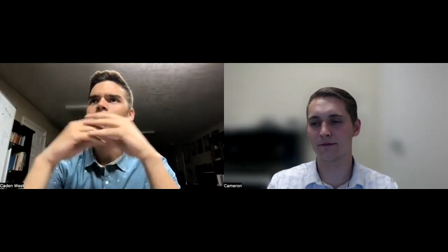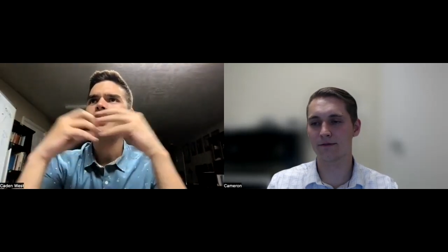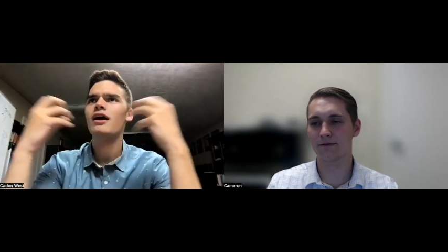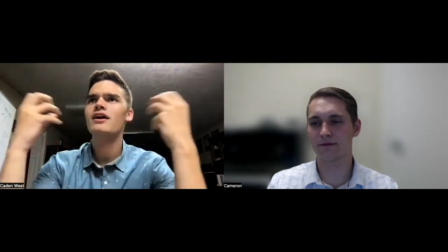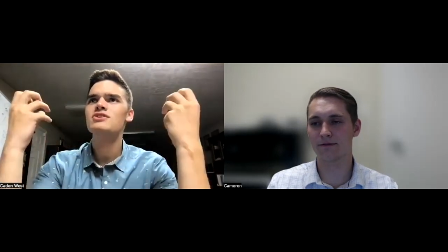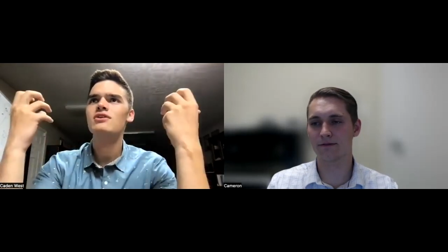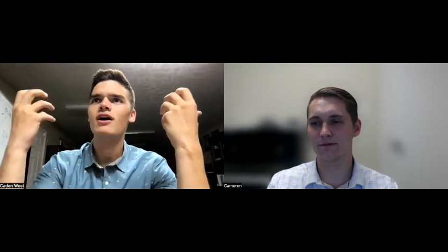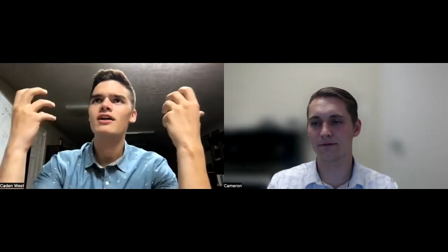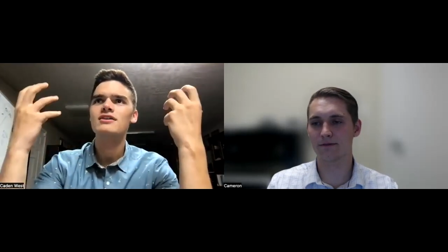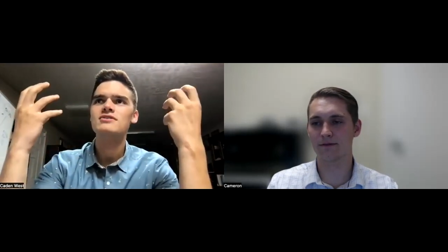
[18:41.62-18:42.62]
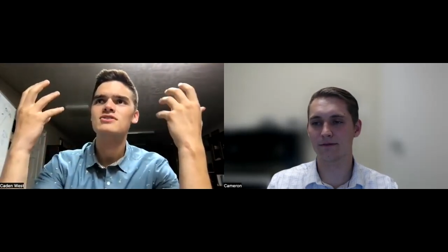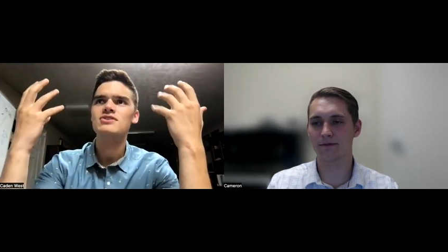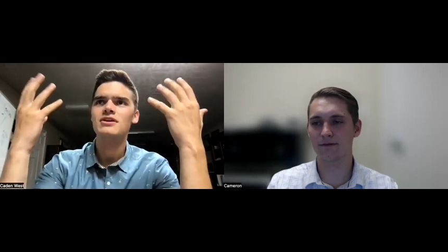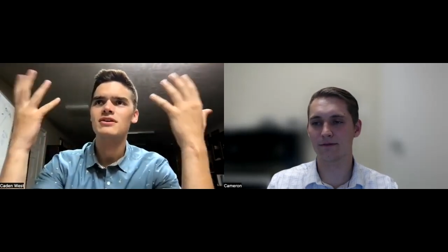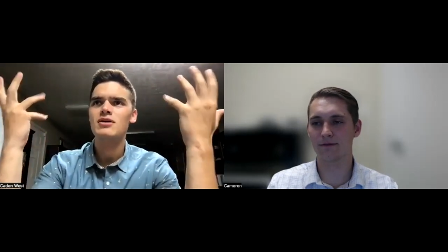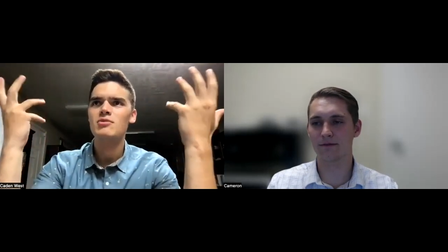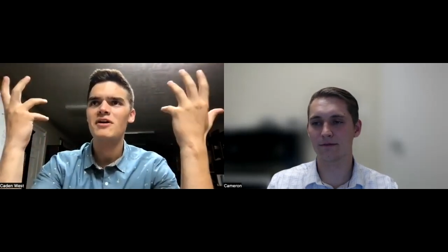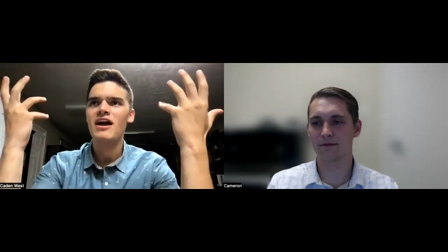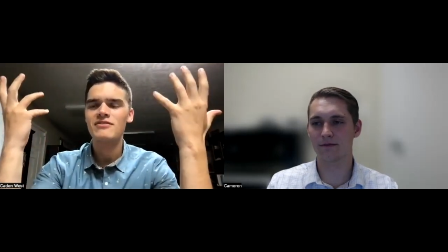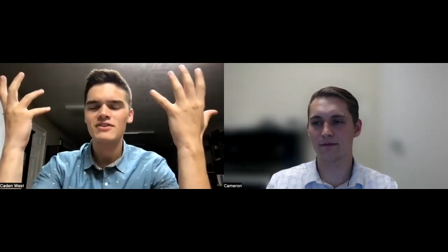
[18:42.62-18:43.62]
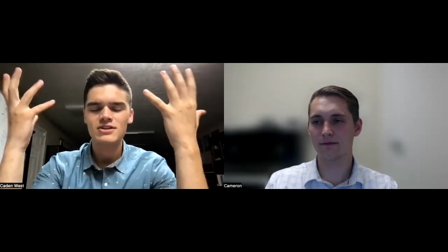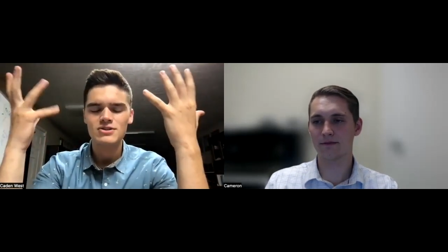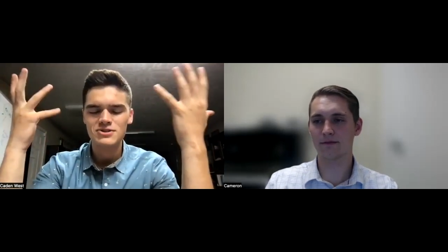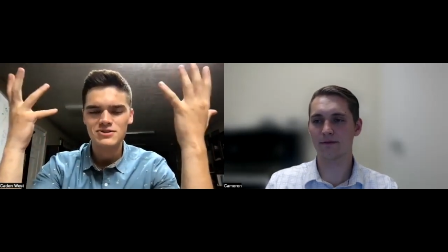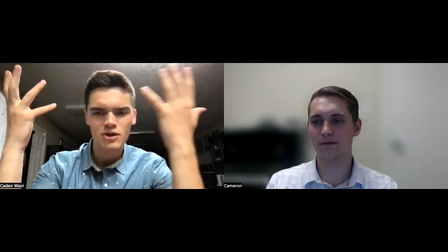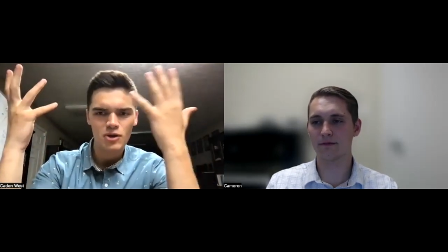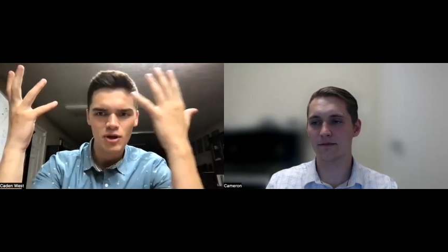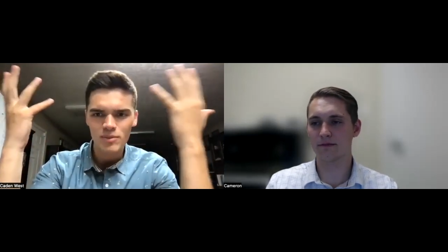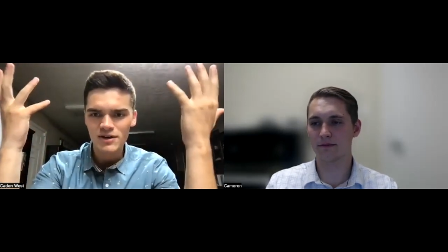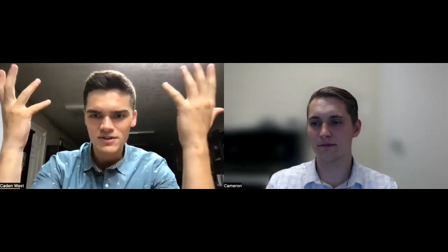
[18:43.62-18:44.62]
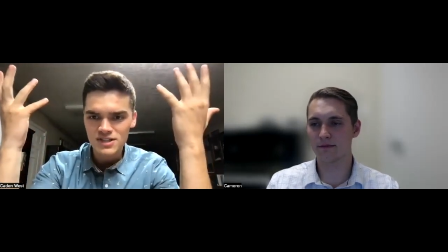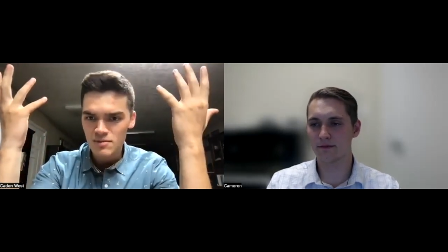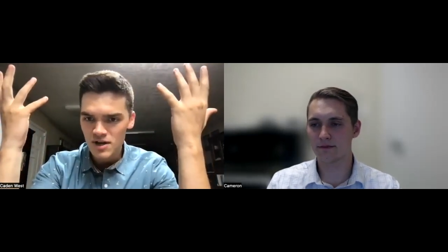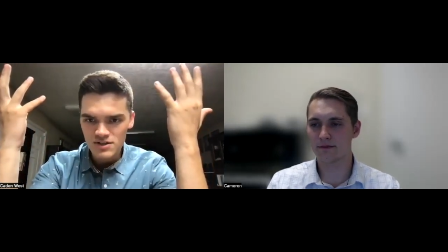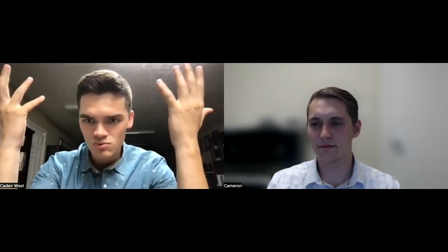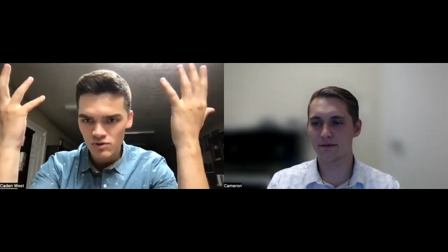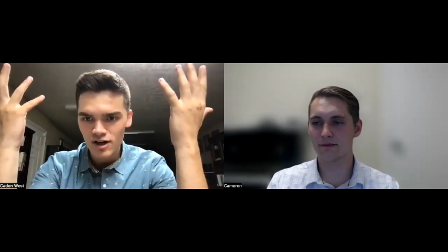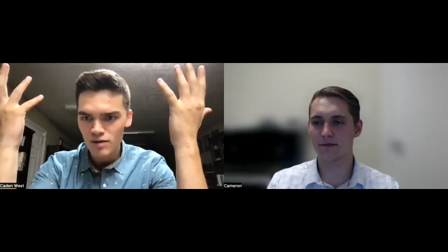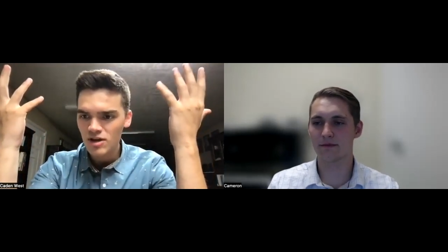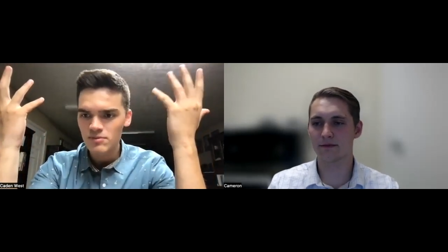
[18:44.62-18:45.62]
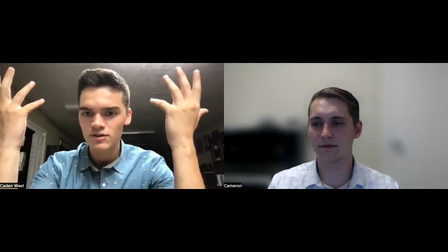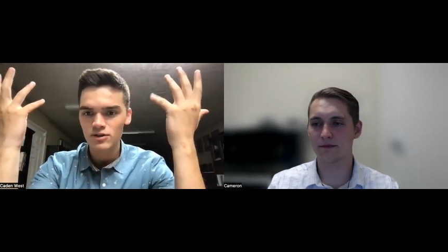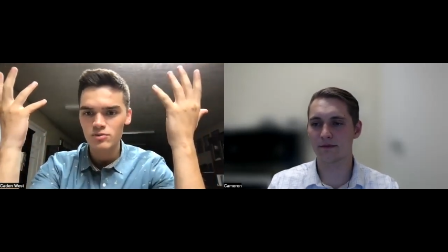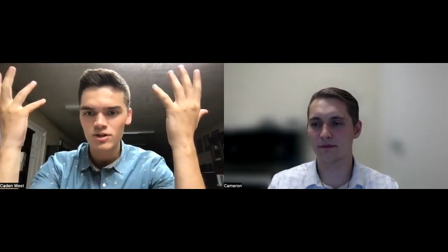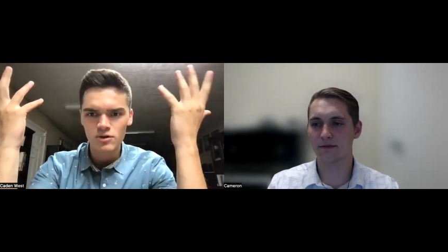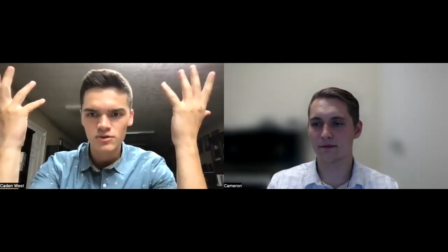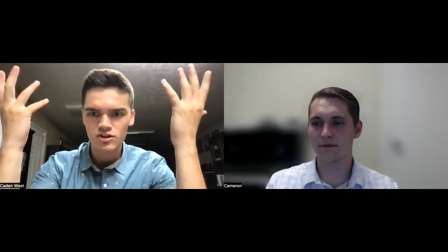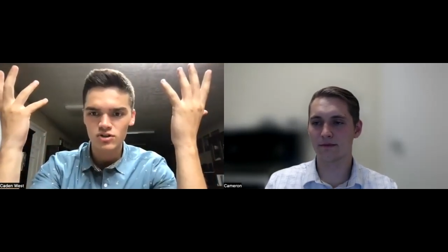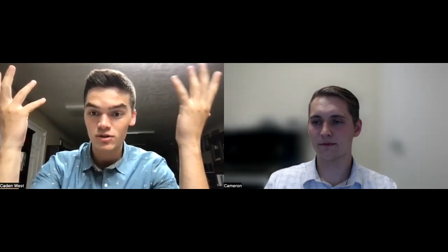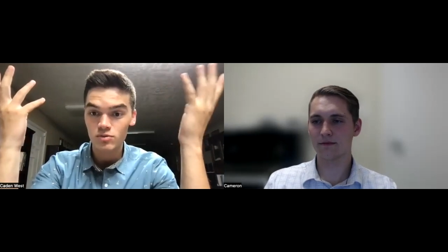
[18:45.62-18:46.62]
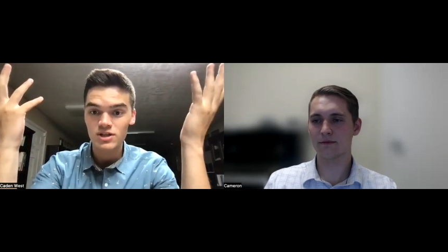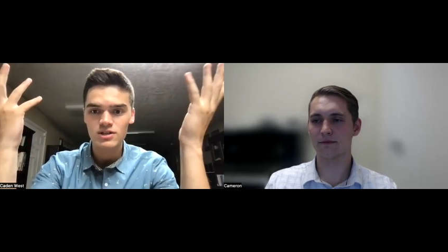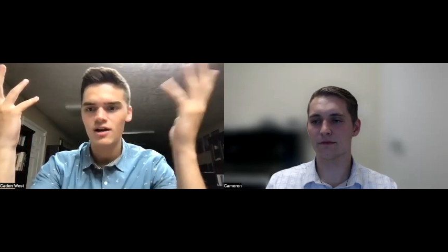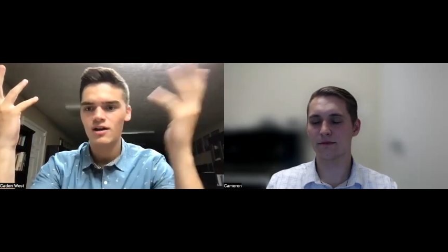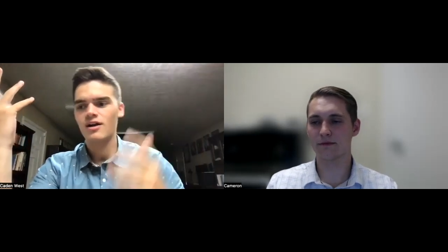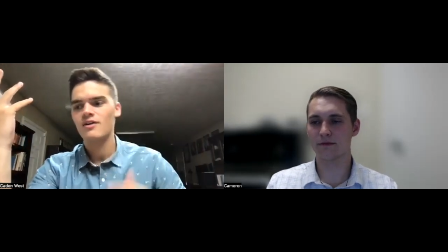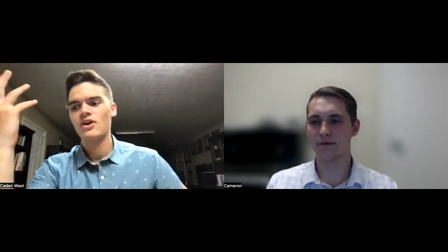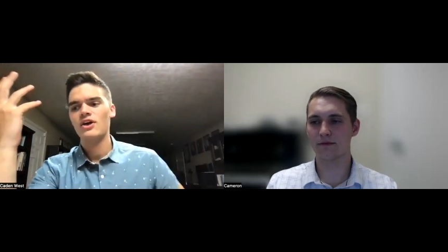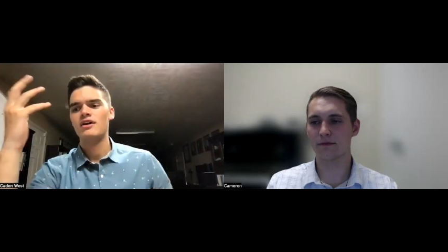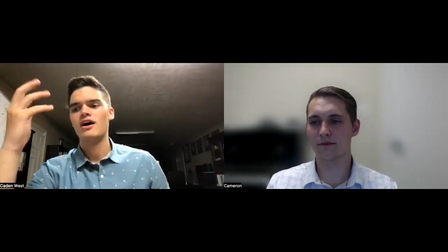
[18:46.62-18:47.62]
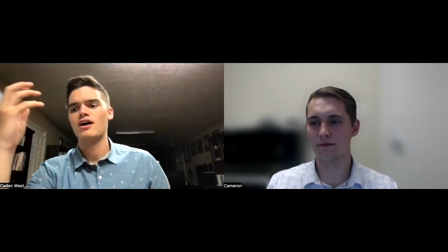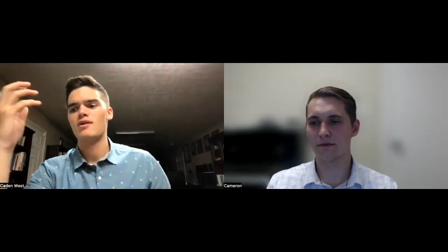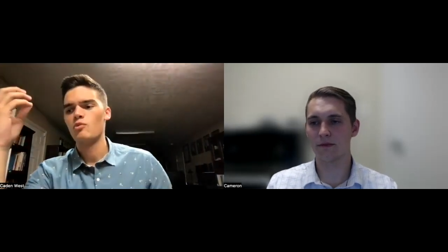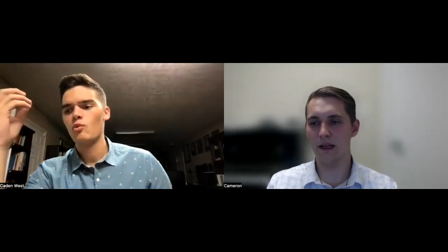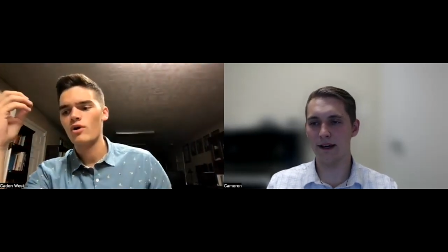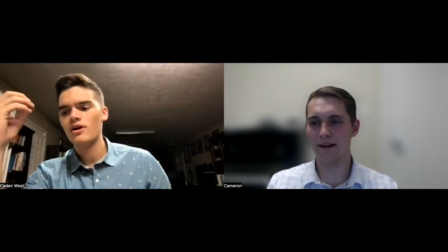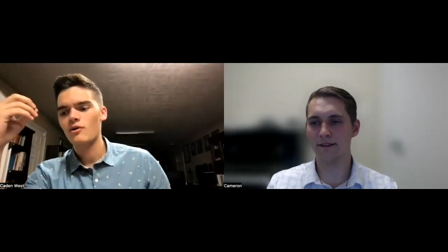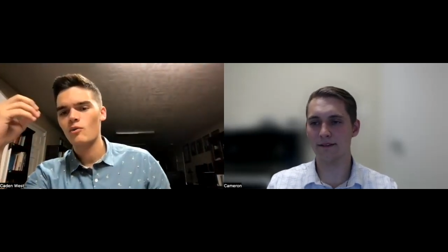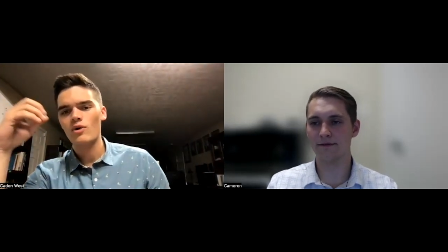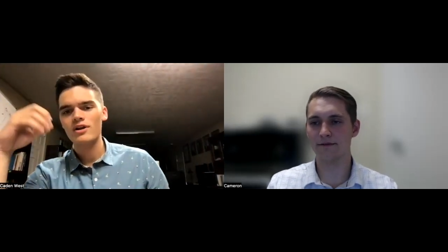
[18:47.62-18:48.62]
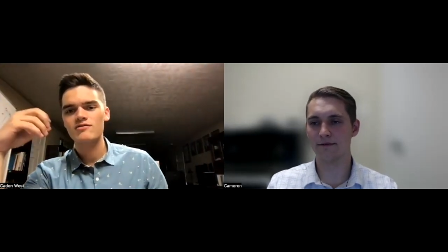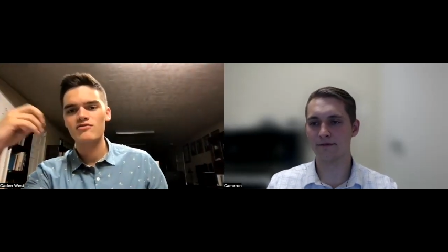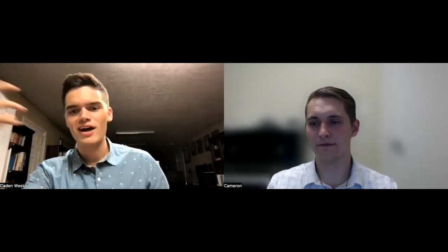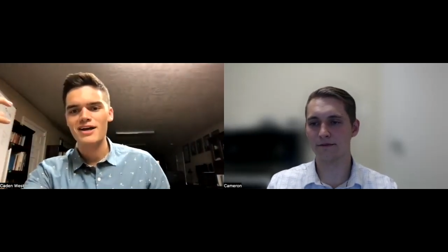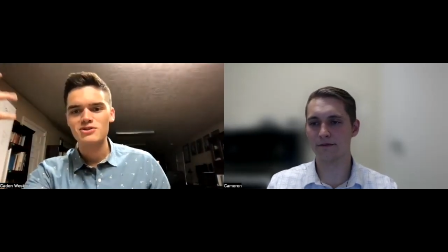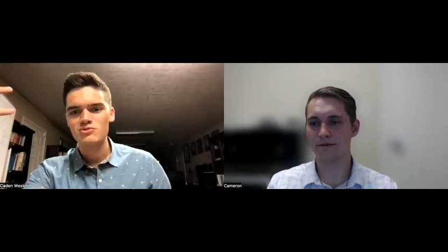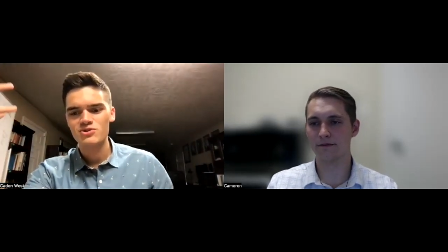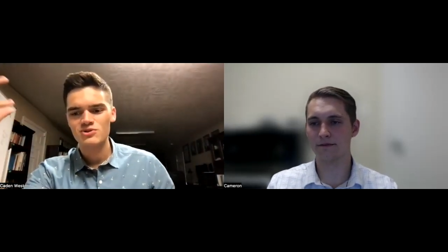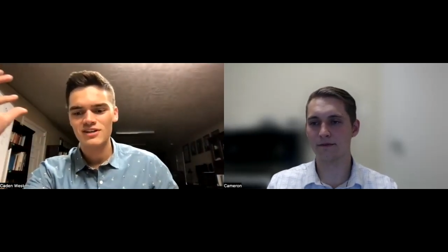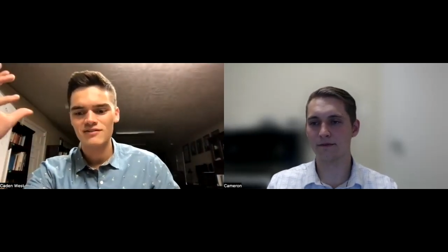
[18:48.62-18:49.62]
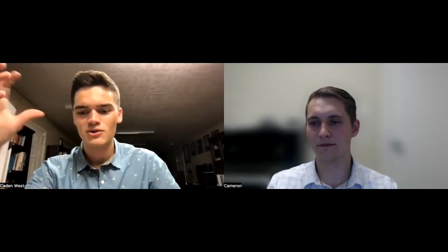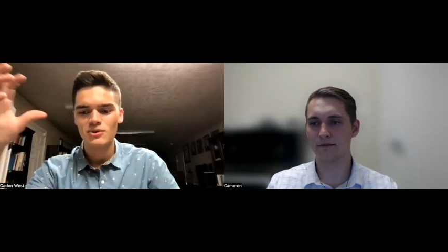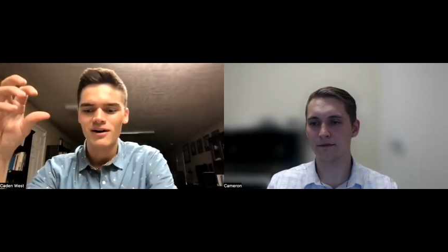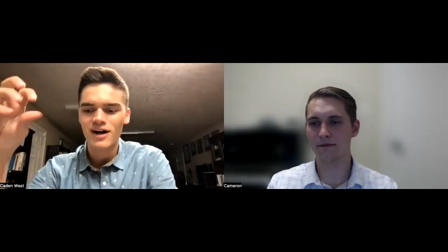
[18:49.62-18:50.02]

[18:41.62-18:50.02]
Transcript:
Speaker 1: I, I guess our audience uh, demographic is uh, about the same age as we are, maybe a little bit older, a little bit younger. Um, yeah. What advice would you give to our